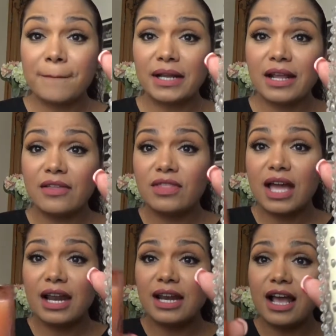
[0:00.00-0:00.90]
And
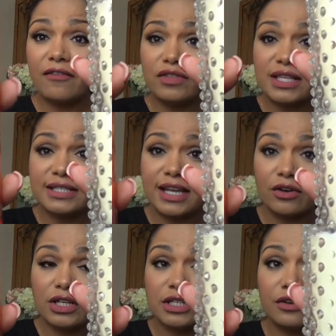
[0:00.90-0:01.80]
I love these
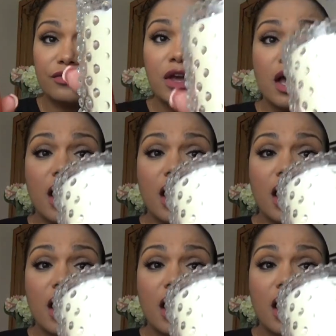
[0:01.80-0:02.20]
decorative